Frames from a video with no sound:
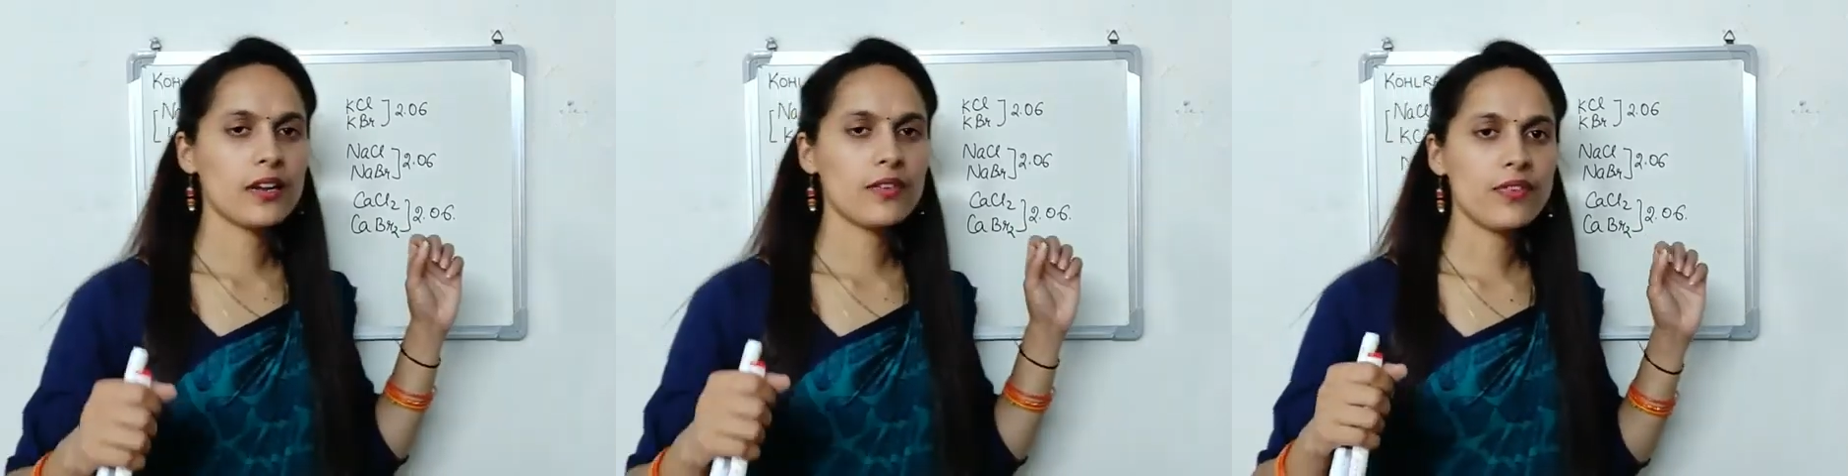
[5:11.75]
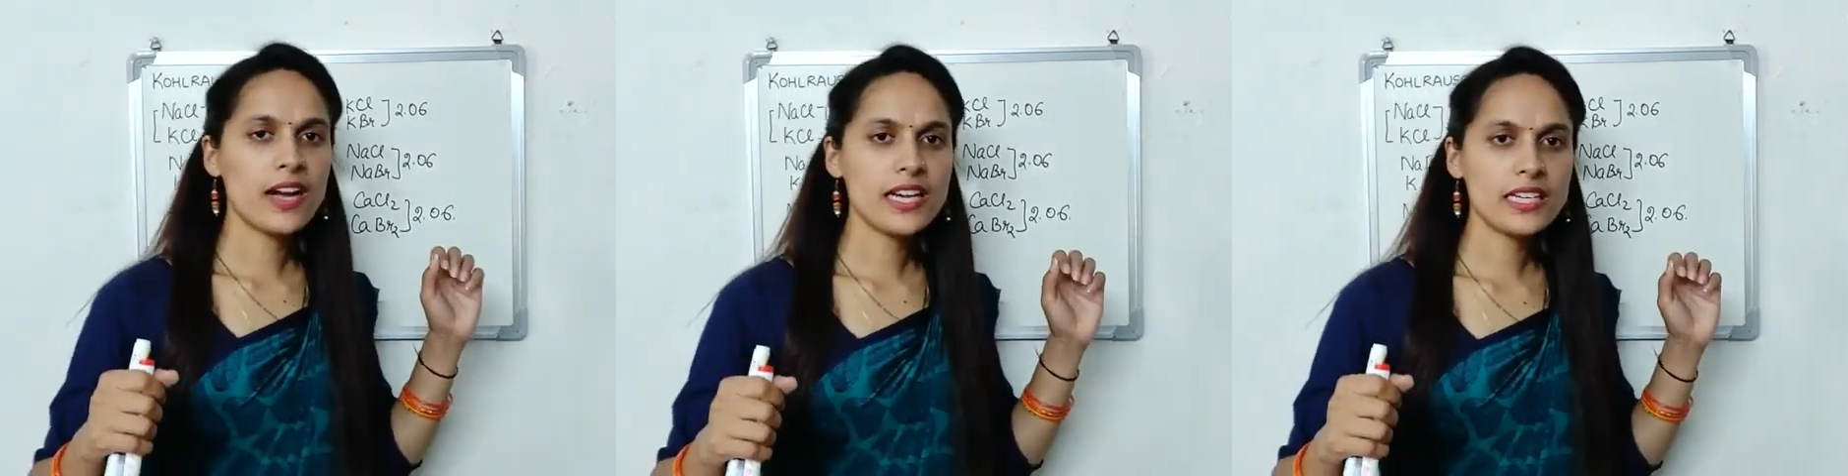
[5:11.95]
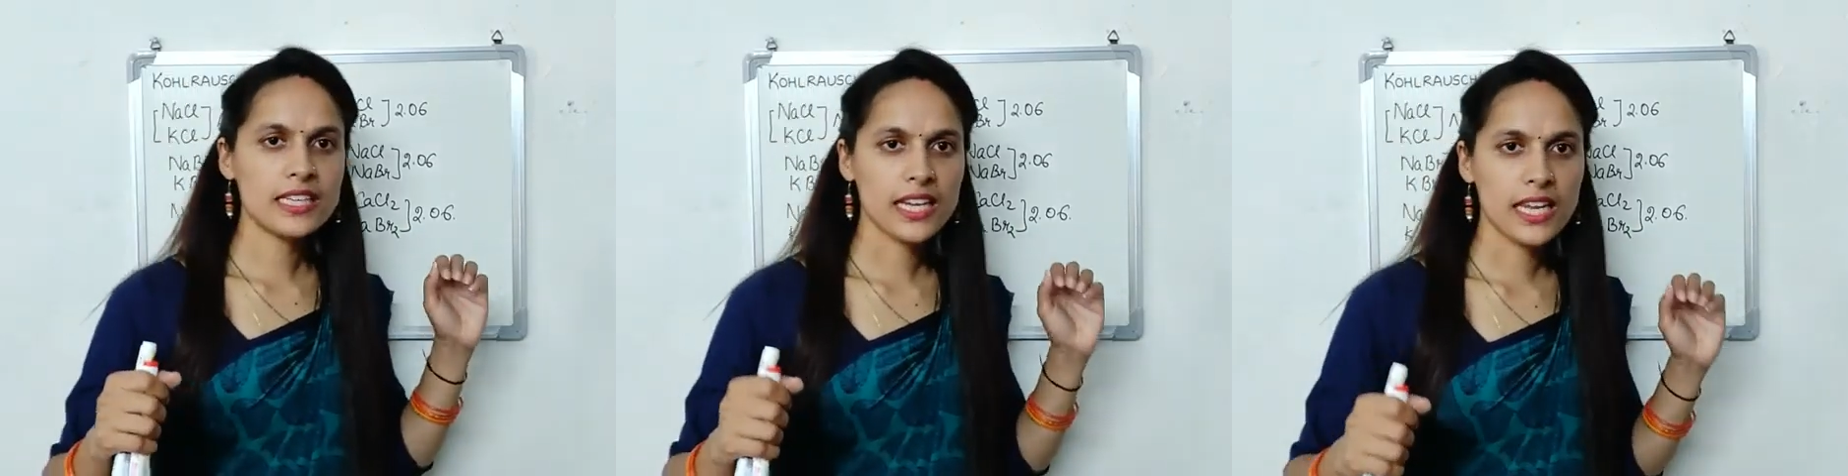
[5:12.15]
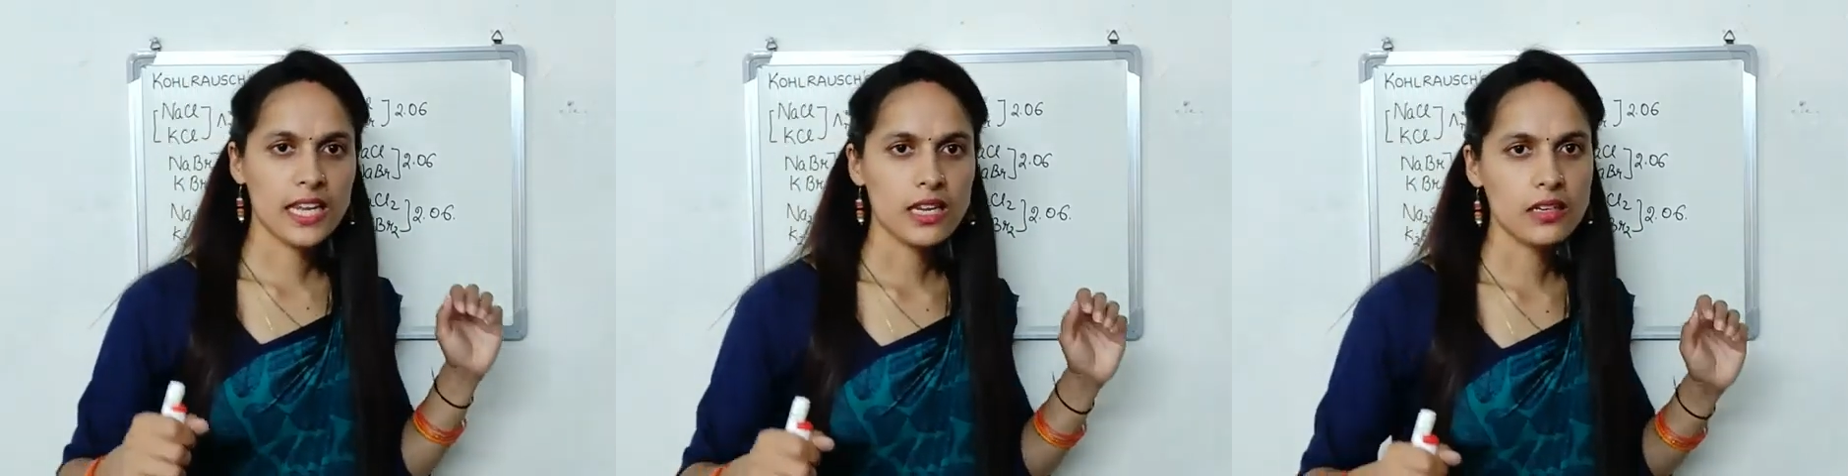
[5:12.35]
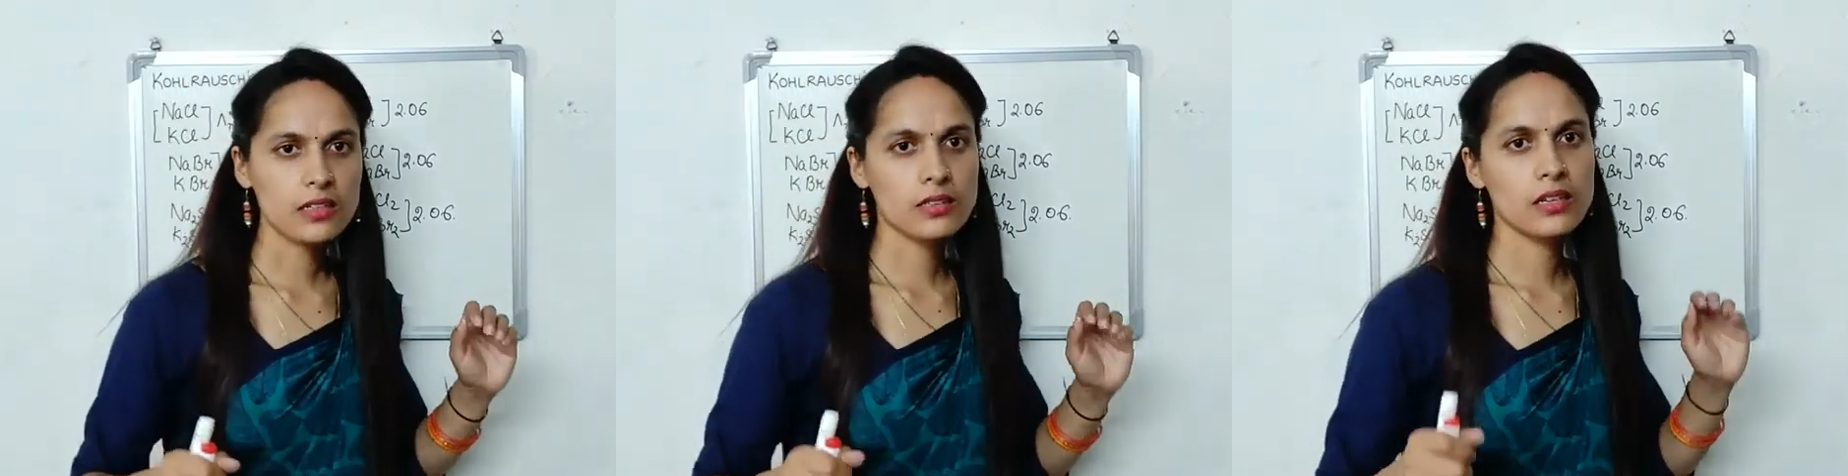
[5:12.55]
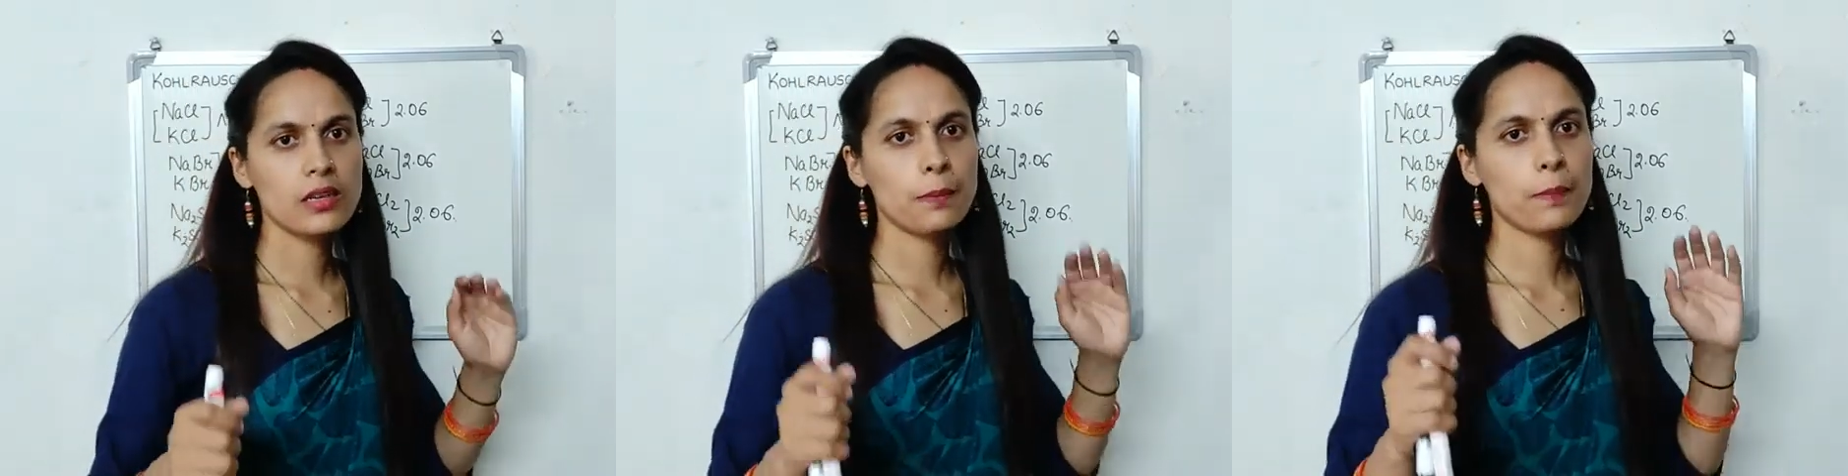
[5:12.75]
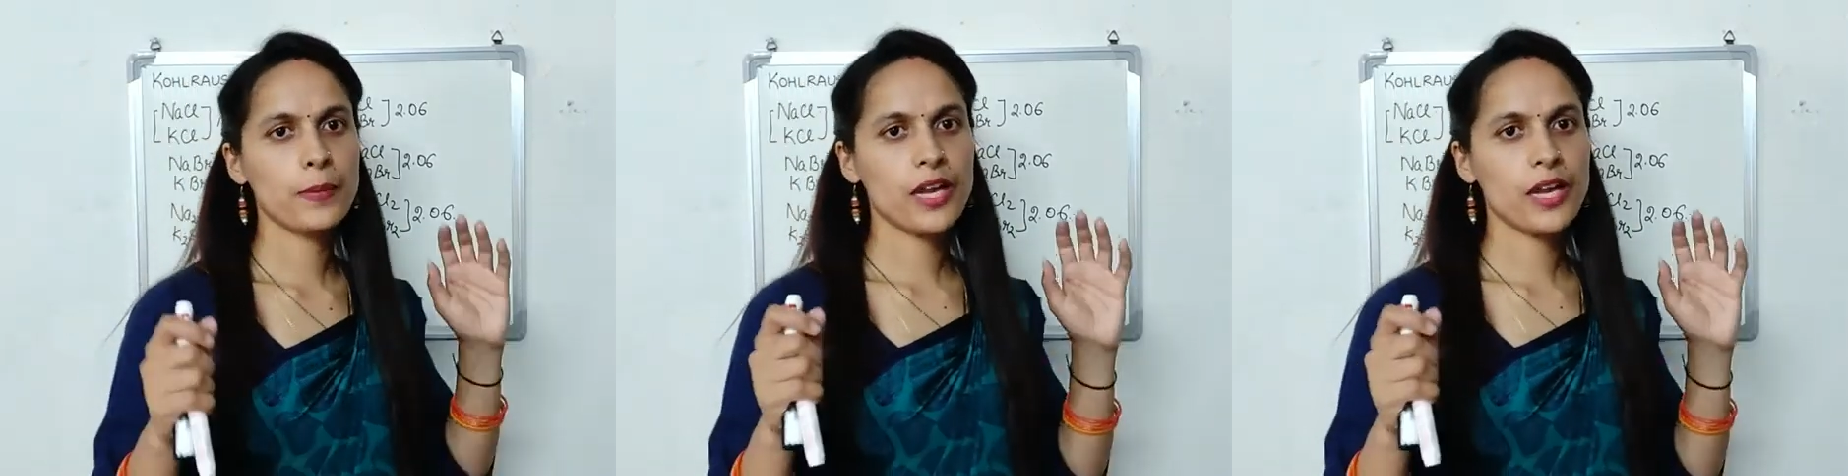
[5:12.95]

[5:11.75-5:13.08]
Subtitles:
if I take the